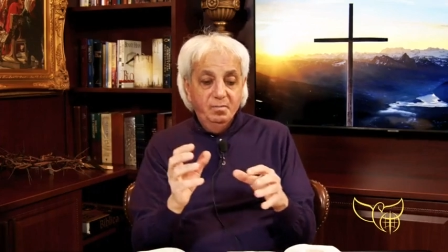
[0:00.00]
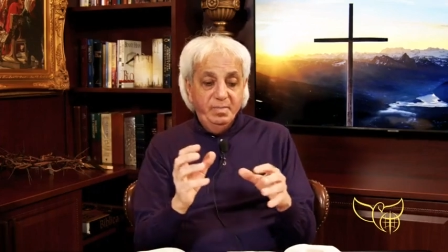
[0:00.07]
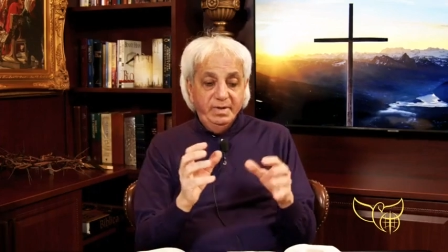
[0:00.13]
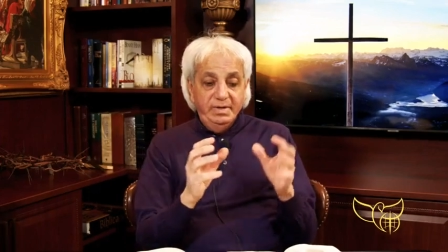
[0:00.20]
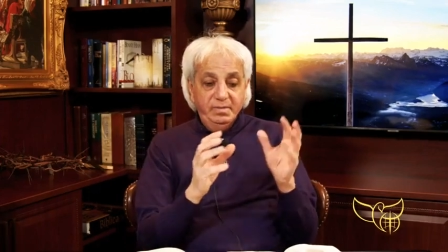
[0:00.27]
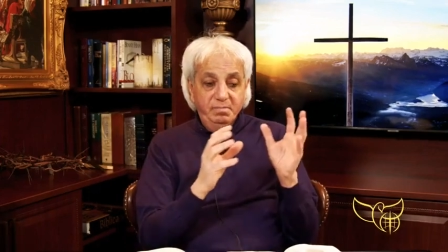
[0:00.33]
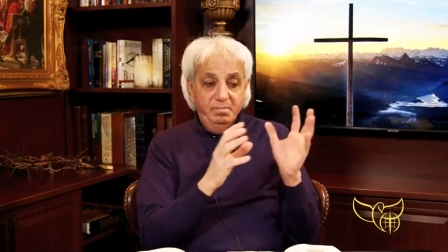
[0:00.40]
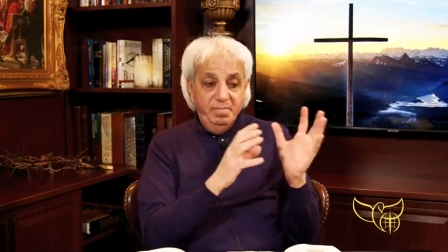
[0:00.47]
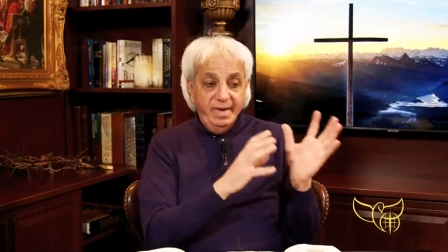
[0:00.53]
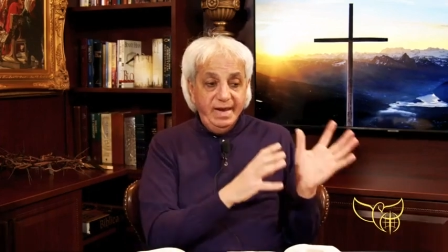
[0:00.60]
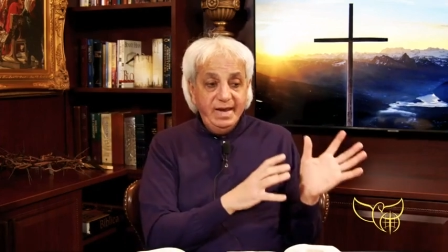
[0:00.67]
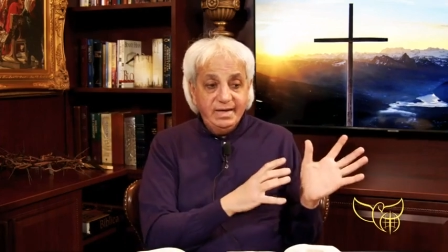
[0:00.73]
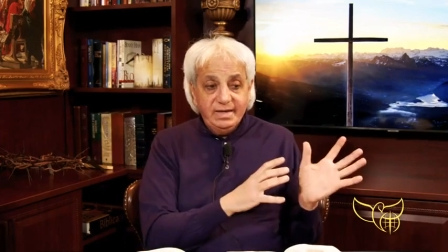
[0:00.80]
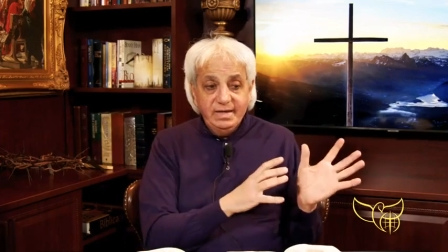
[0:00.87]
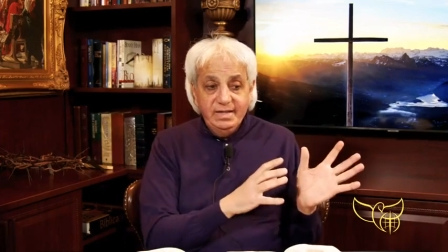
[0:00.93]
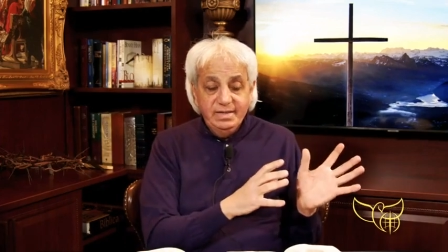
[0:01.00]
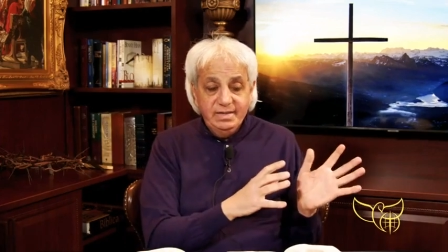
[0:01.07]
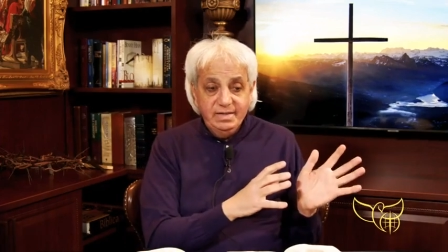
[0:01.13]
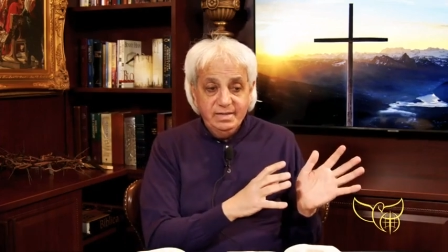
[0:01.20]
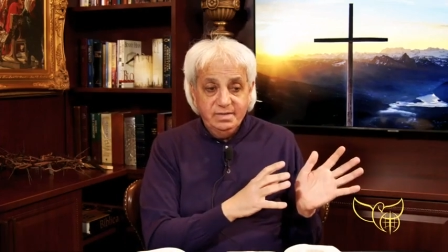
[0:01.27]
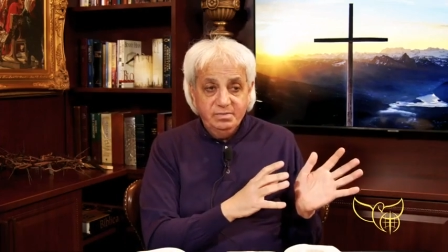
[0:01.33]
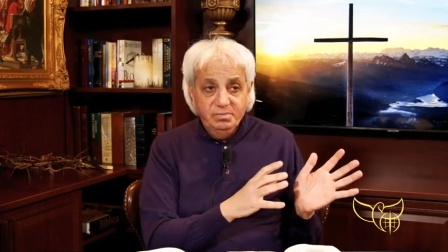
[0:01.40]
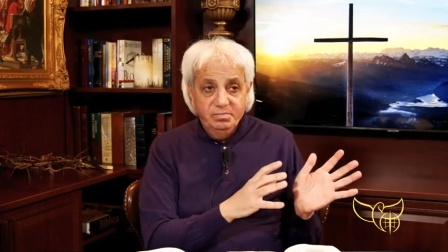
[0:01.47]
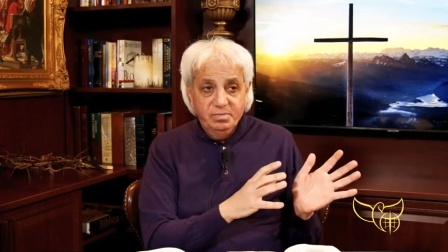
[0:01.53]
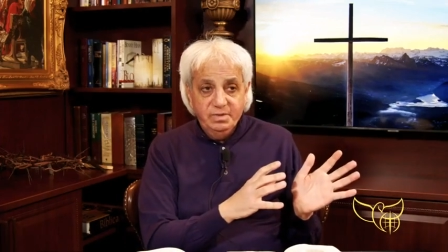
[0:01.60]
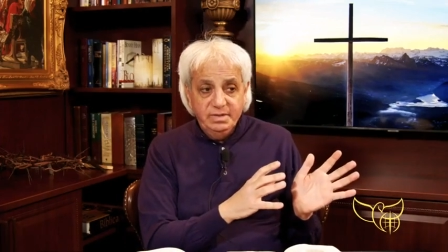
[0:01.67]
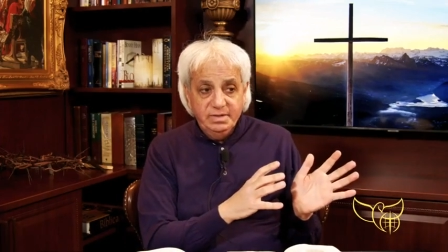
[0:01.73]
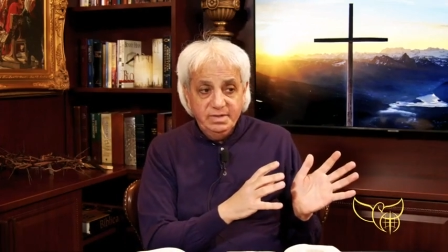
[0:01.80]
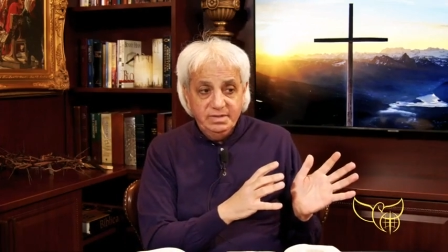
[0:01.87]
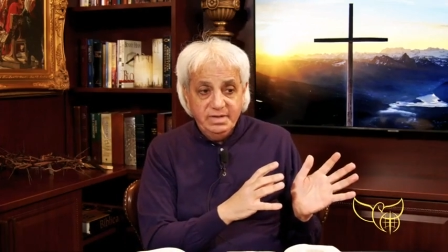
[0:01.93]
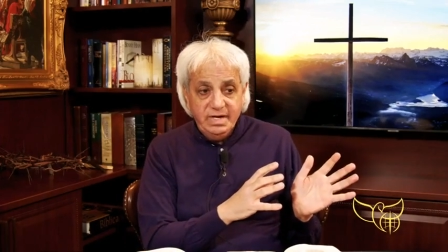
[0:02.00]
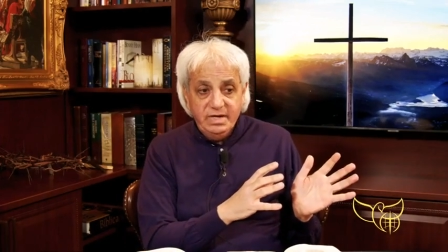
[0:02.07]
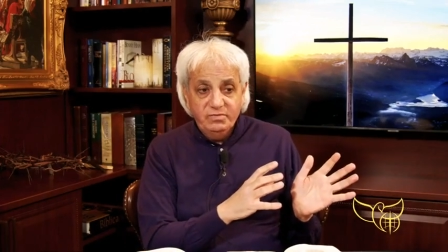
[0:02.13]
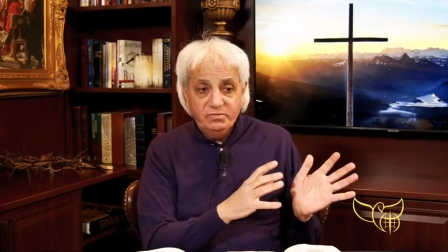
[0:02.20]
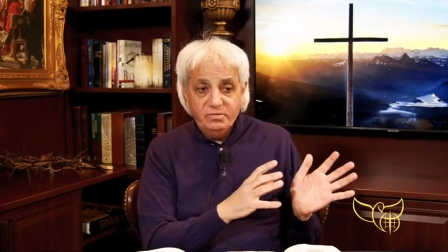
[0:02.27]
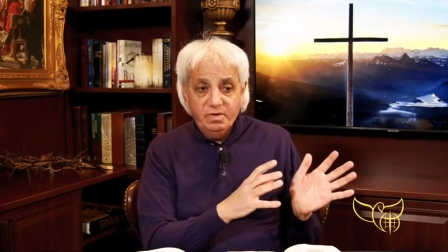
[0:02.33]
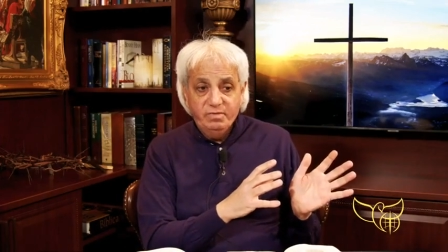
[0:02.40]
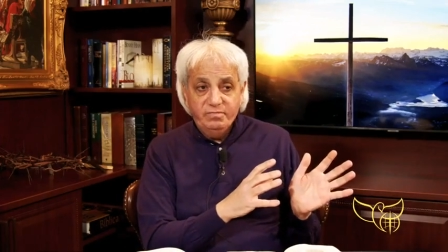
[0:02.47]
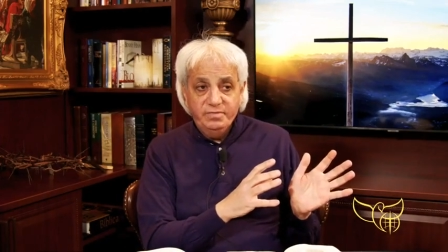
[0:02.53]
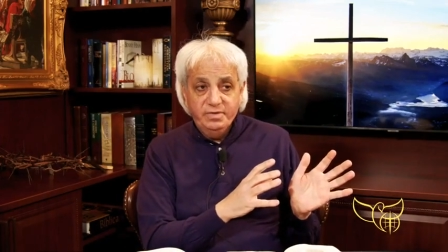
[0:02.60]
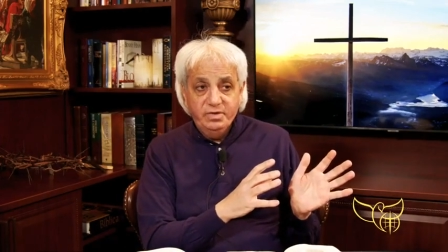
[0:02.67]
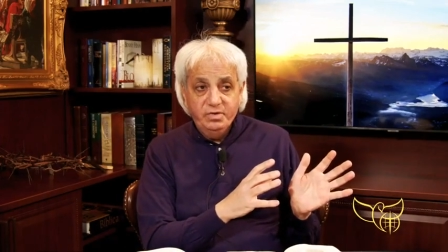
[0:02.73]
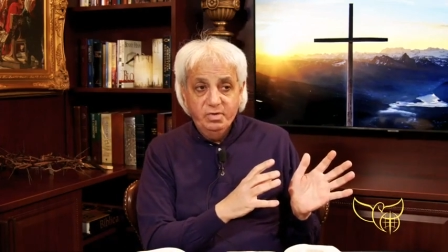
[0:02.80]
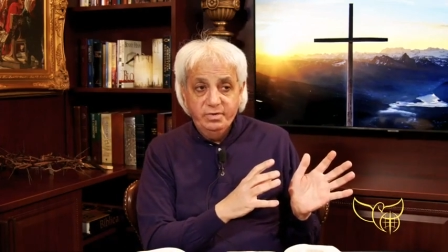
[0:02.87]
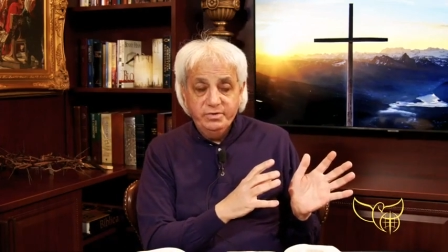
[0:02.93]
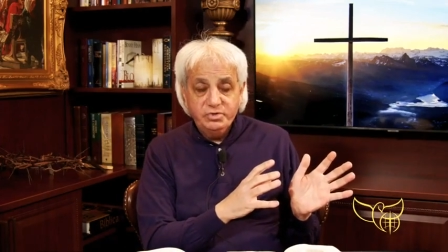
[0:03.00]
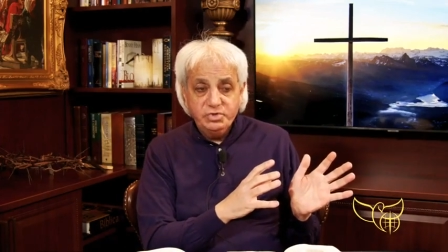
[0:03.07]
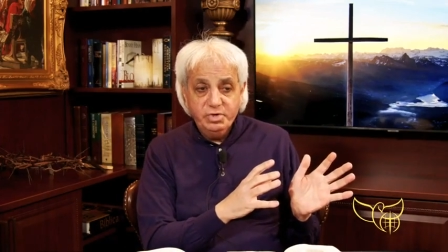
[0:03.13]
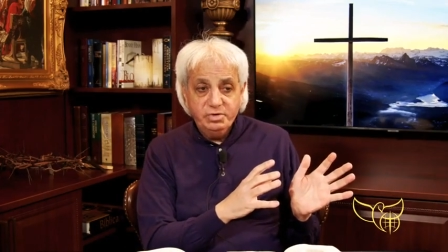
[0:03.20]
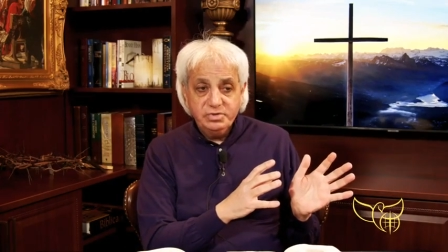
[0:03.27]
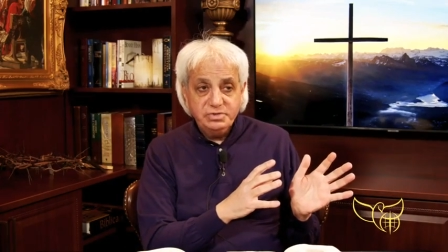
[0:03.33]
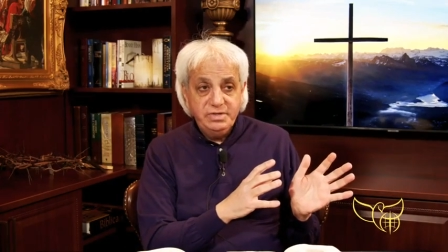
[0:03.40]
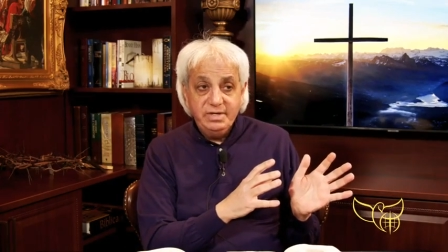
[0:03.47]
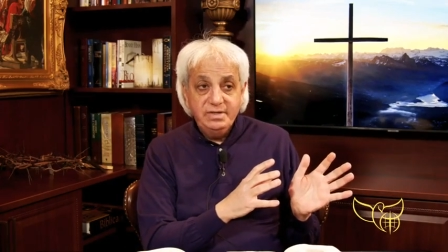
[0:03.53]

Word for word: But back in the in the days of the early church,